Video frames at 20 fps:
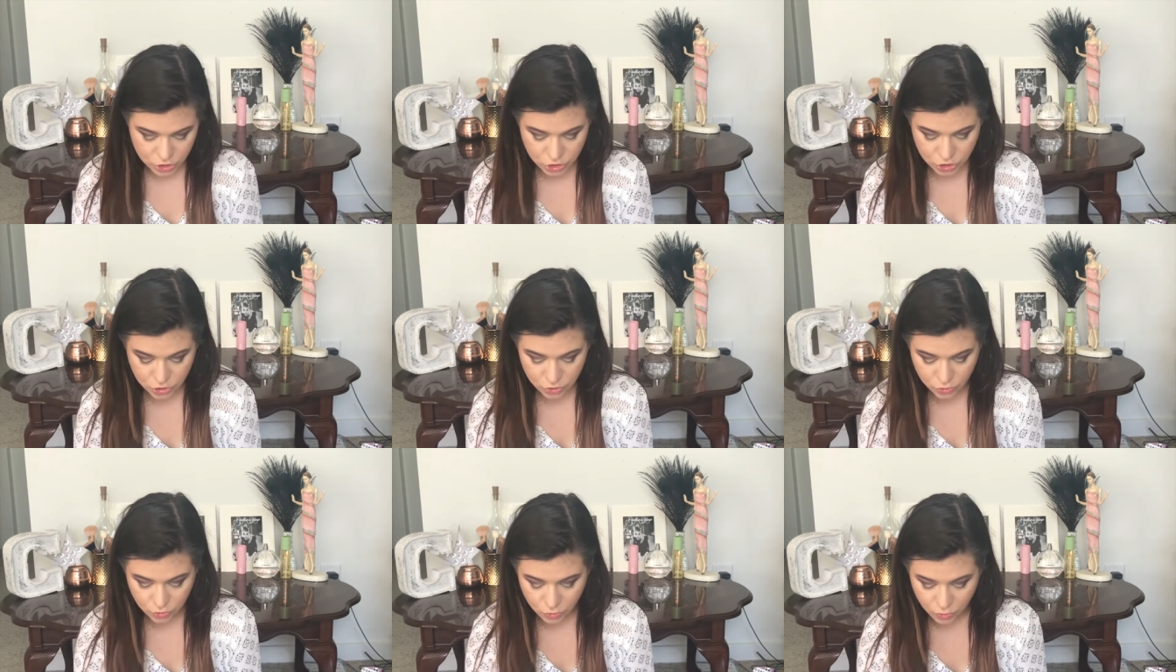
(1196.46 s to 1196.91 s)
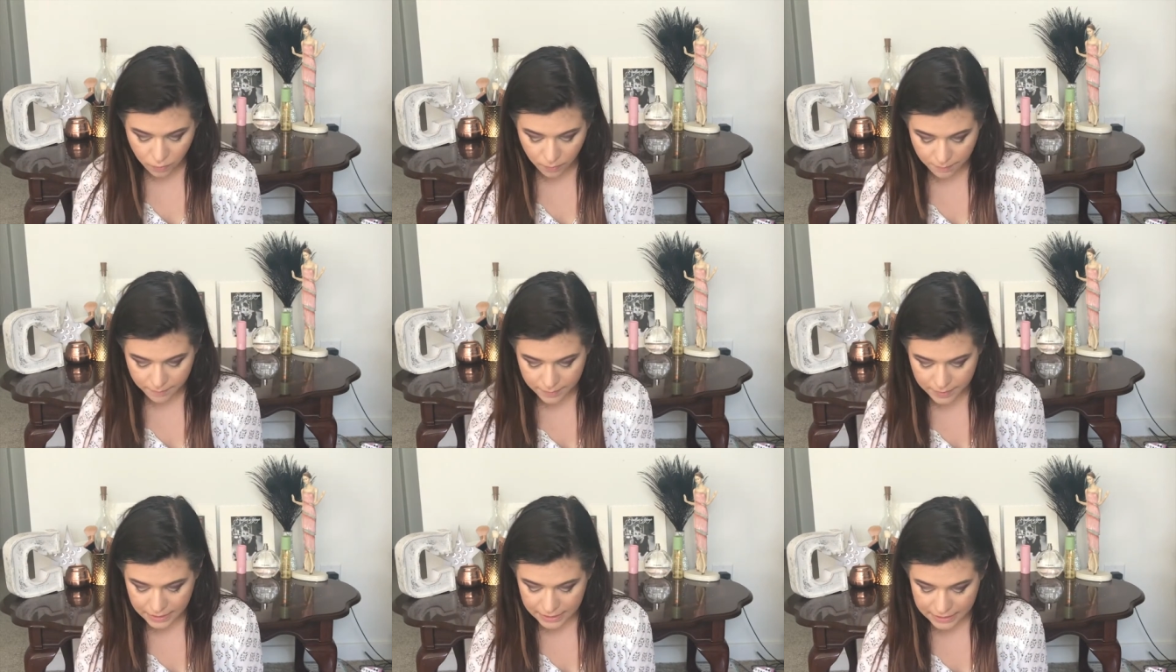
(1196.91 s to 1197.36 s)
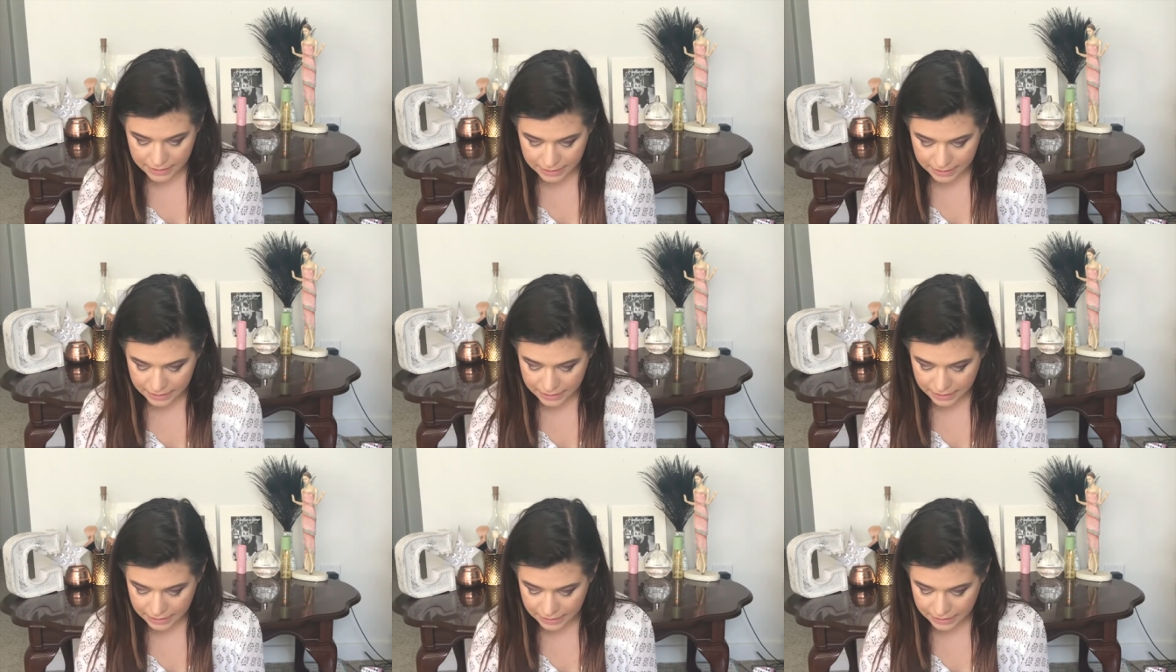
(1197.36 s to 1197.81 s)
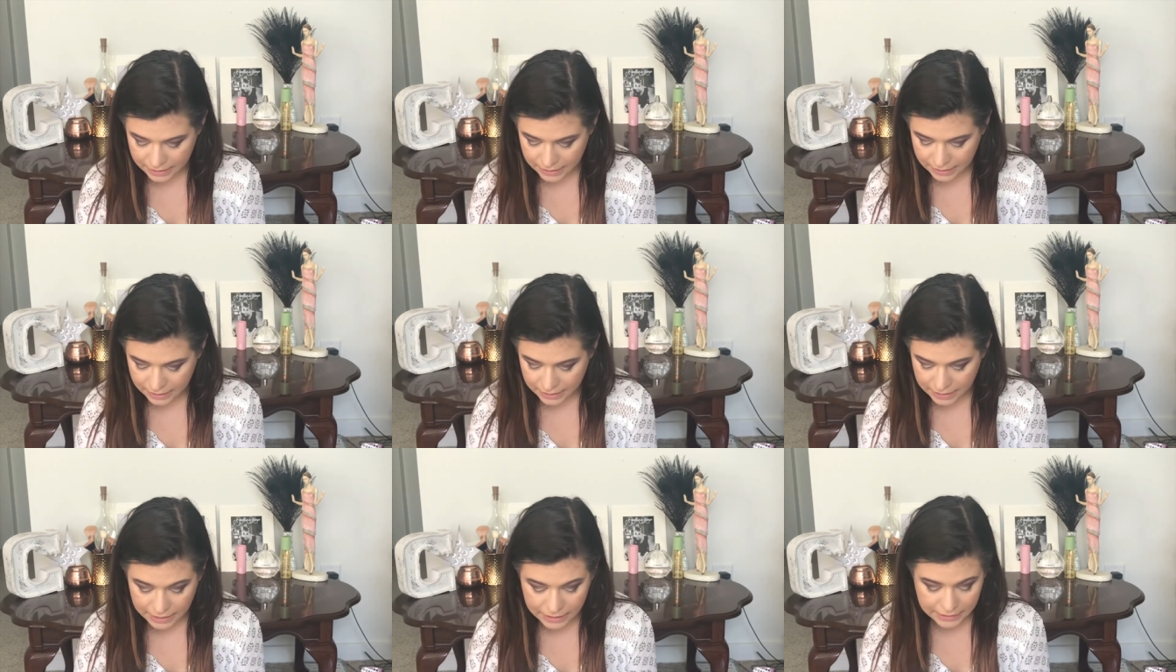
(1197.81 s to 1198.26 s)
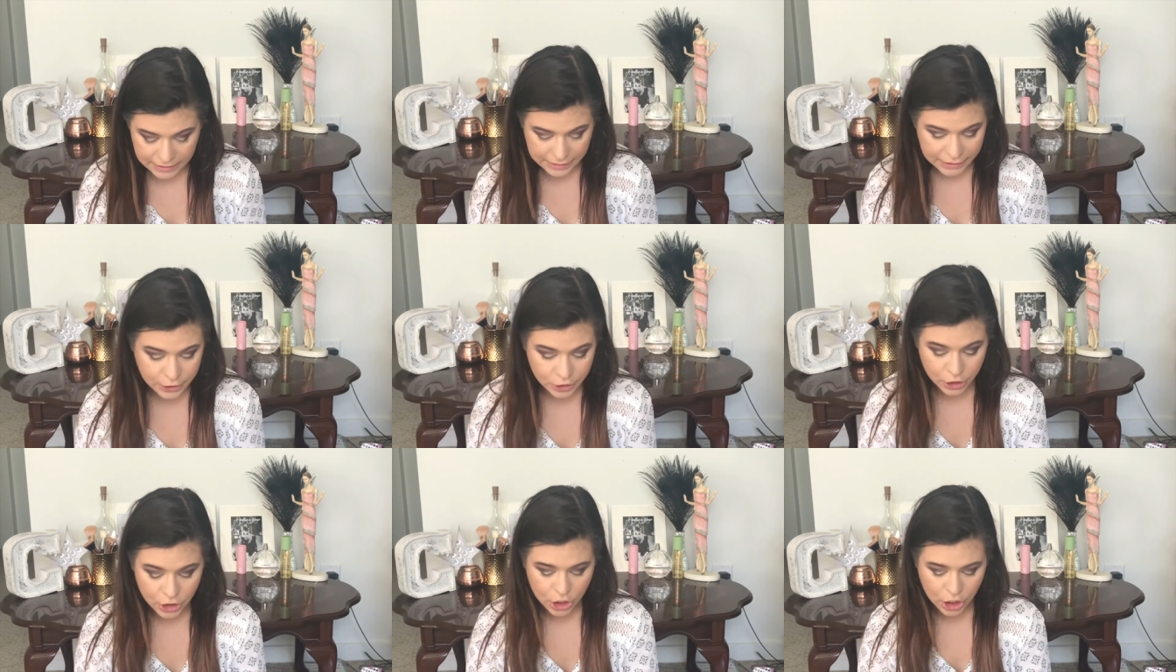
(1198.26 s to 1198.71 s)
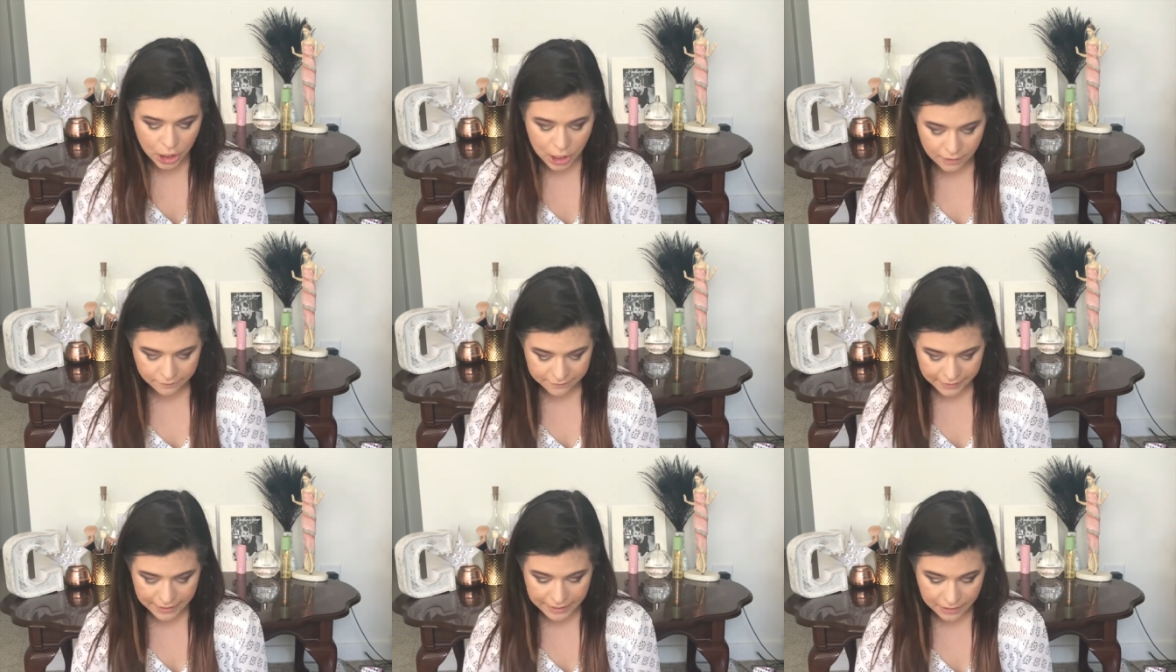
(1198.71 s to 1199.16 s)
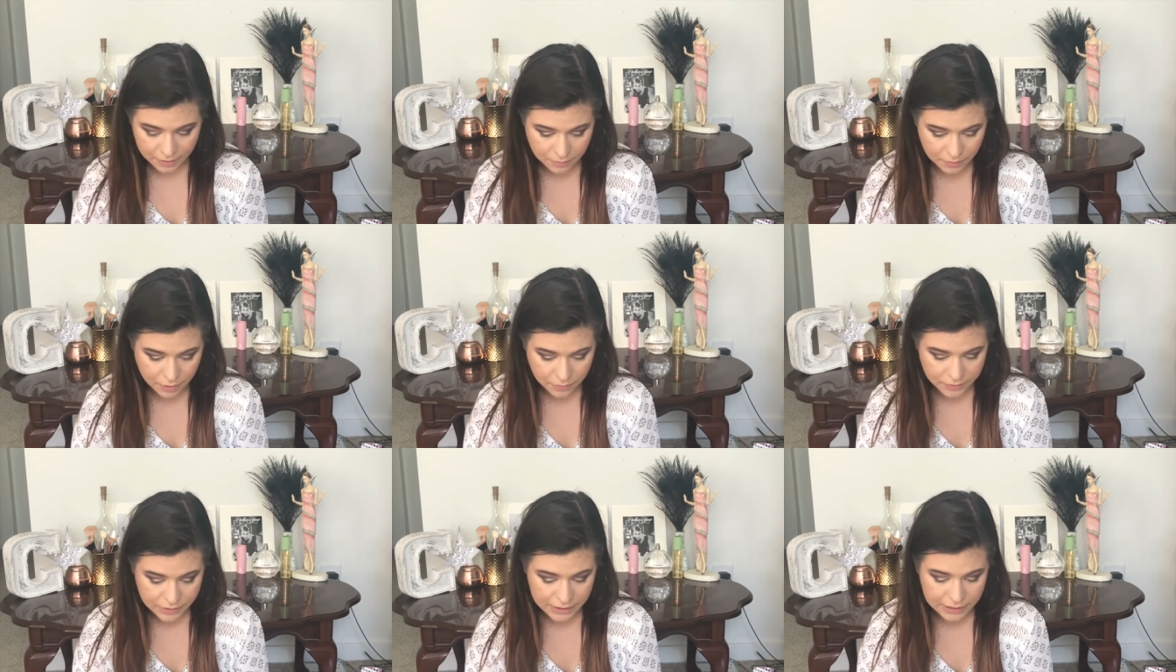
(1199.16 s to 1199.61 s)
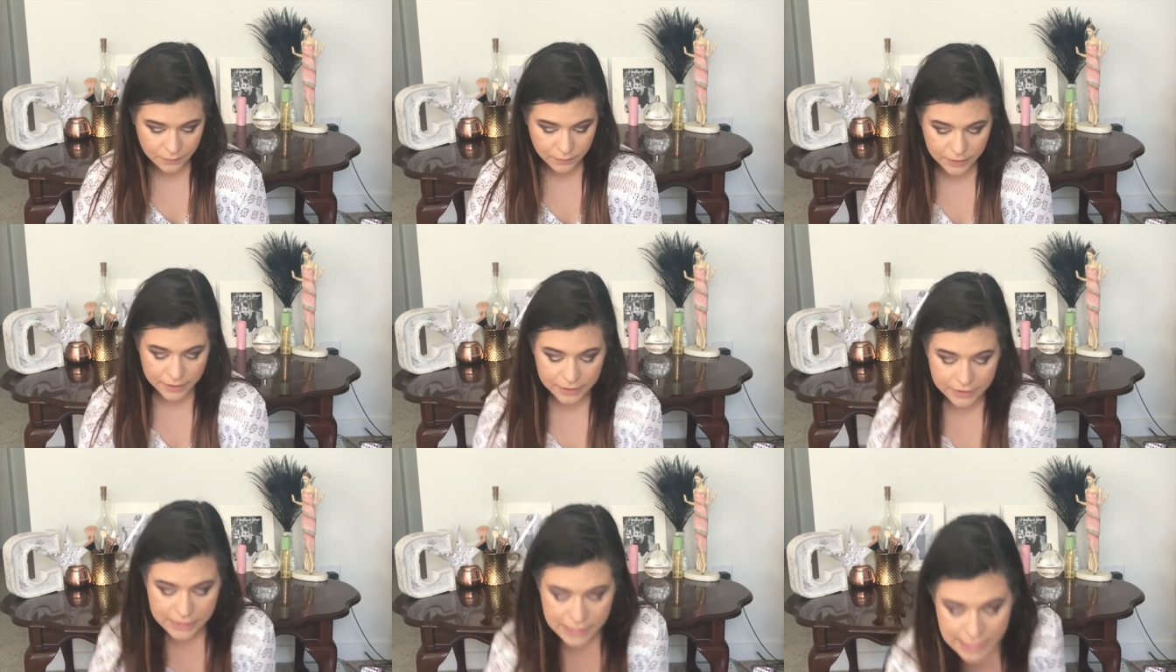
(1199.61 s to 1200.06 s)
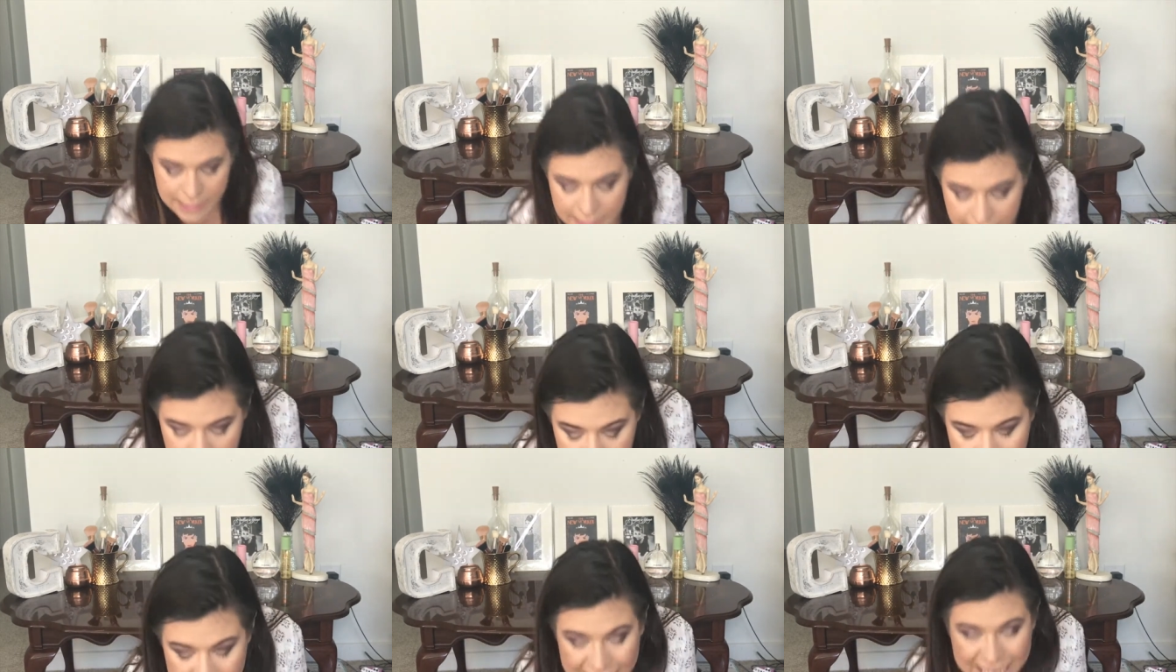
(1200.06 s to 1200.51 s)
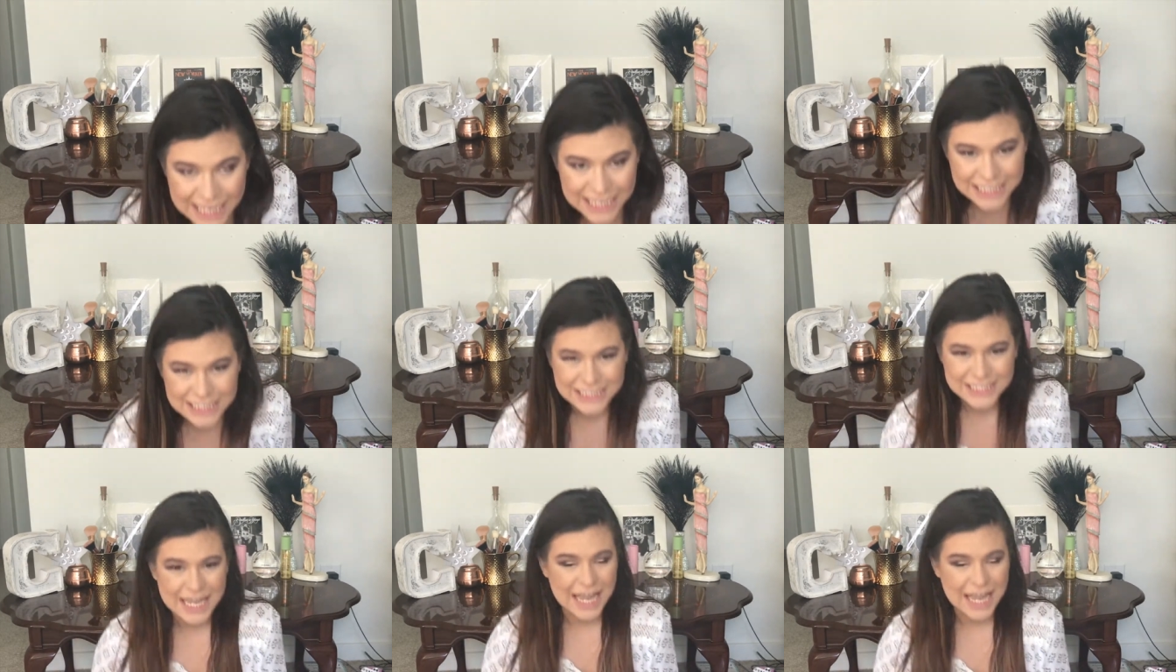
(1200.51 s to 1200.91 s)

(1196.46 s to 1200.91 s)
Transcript: do my eyeliner off camera really quick and